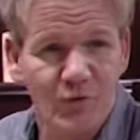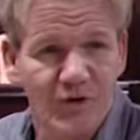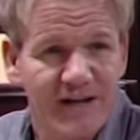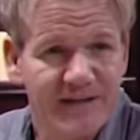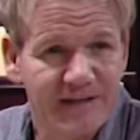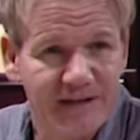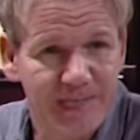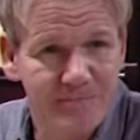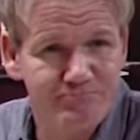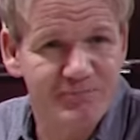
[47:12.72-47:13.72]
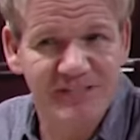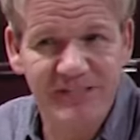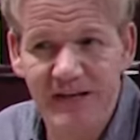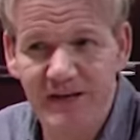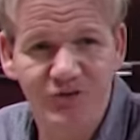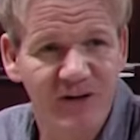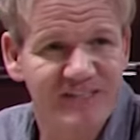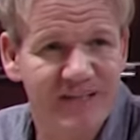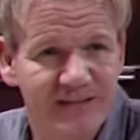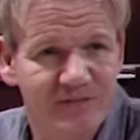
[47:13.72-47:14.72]
What a bizarre
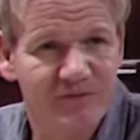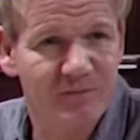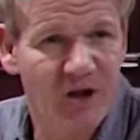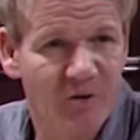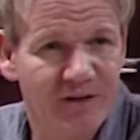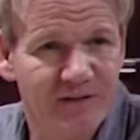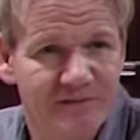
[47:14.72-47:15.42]
dress sense from the owner.